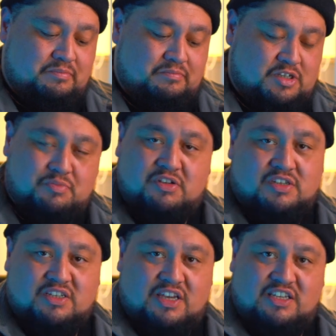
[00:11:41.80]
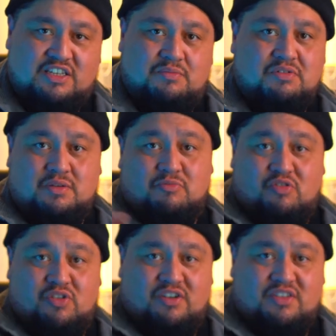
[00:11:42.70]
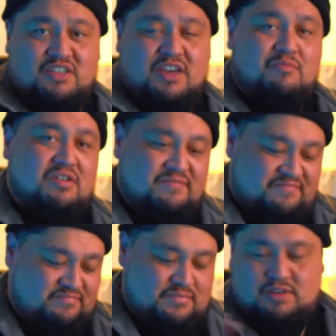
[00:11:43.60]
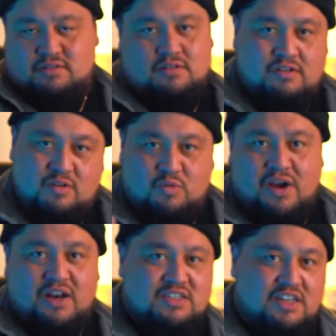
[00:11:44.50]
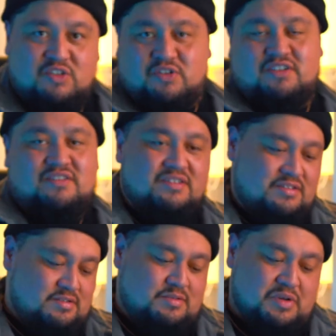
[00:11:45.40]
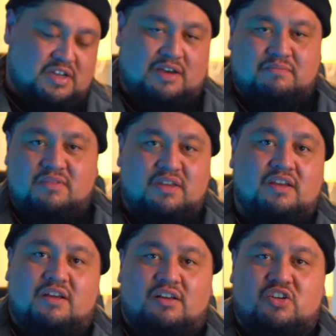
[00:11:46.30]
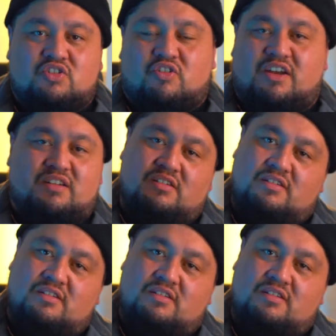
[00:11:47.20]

just because it's easier because I'm recording on this camera. Wirelessly do it, pick it up, looks great,